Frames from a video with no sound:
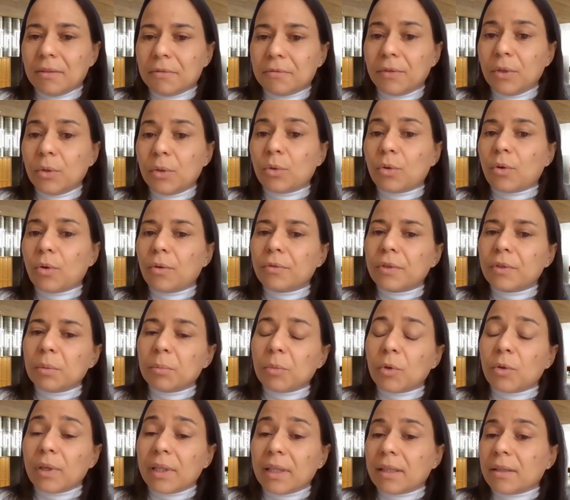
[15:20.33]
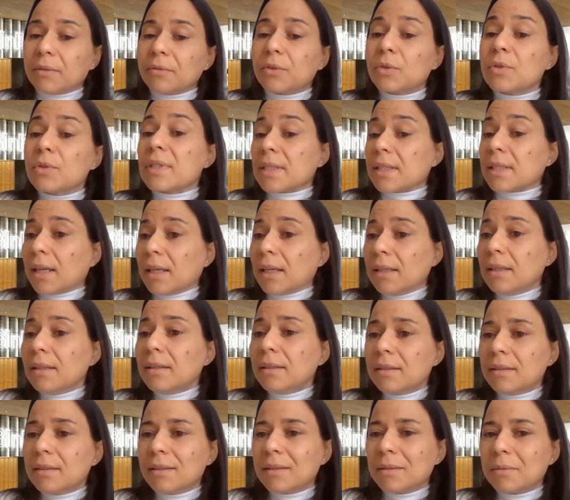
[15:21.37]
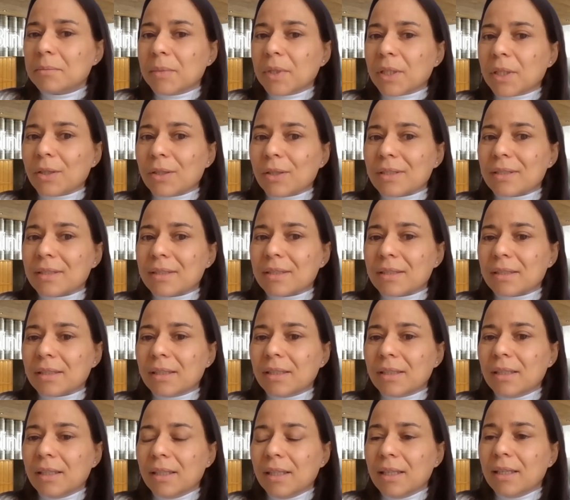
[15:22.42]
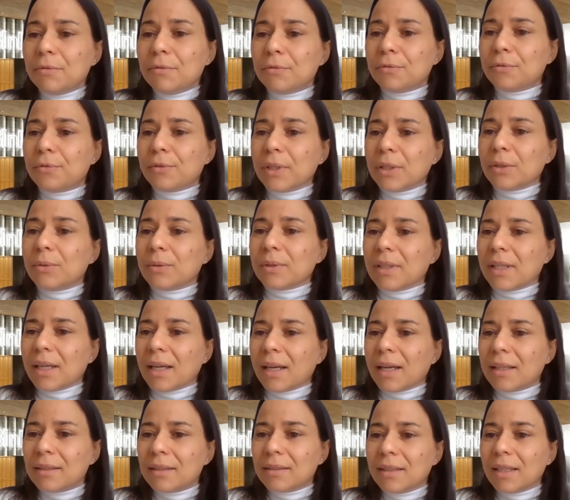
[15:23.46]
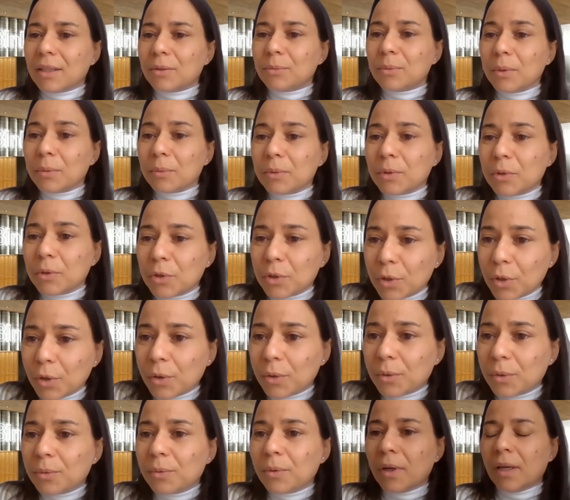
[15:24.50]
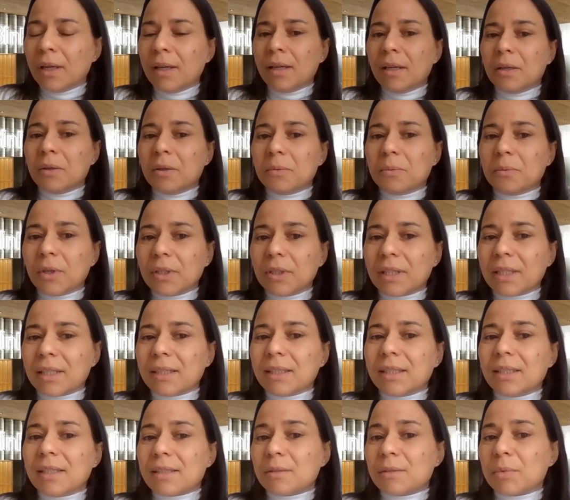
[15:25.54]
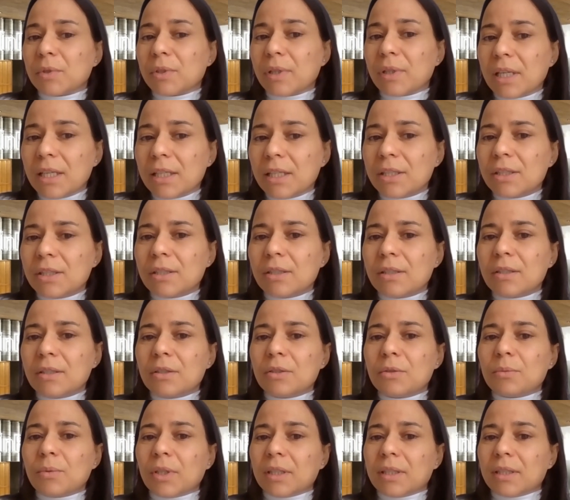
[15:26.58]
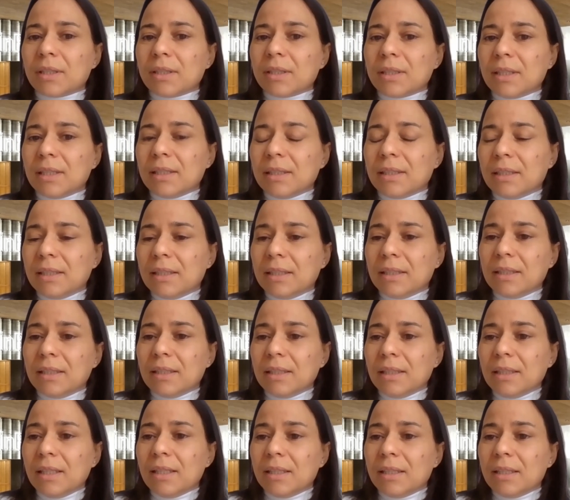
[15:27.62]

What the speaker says: feel comfortable enough to say it. Because if we do that, then we will know what are the aspirations, what are the